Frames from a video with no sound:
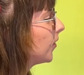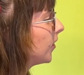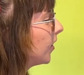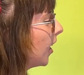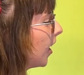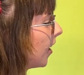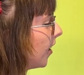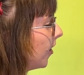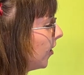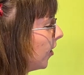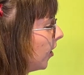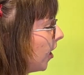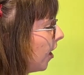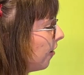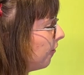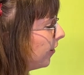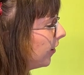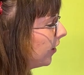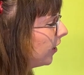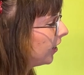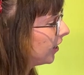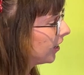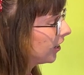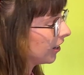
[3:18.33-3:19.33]
don't know, I
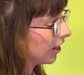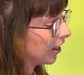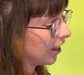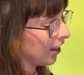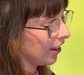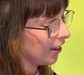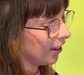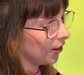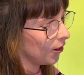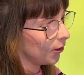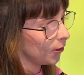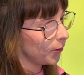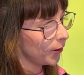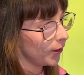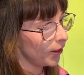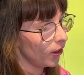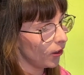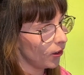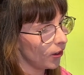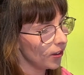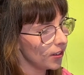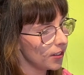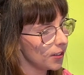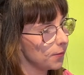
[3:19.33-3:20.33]
feel I owe a
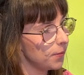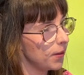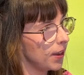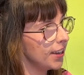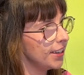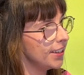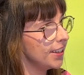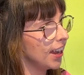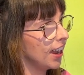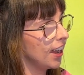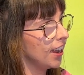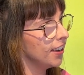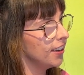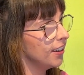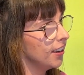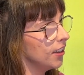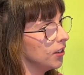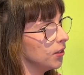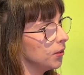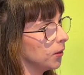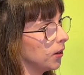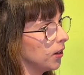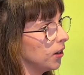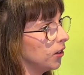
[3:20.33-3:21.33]
lot to my dad
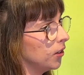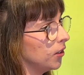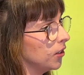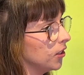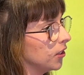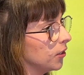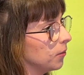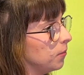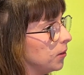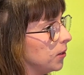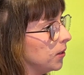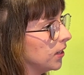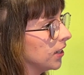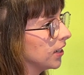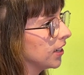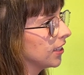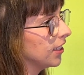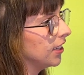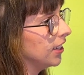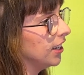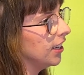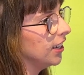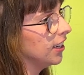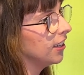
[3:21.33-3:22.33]
as well, just
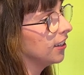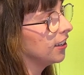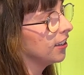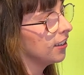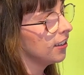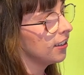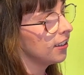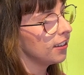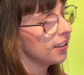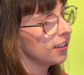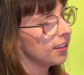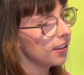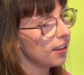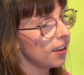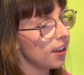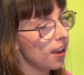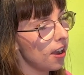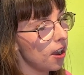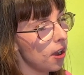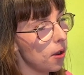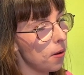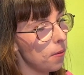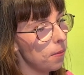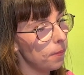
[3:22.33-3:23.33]
musically.
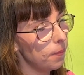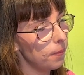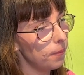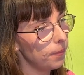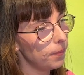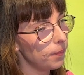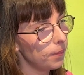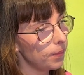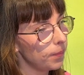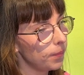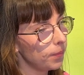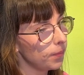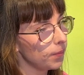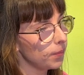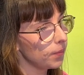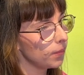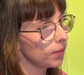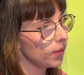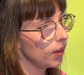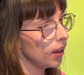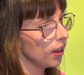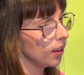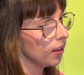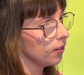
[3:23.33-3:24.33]

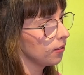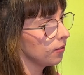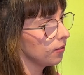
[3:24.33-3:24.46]
Yeah.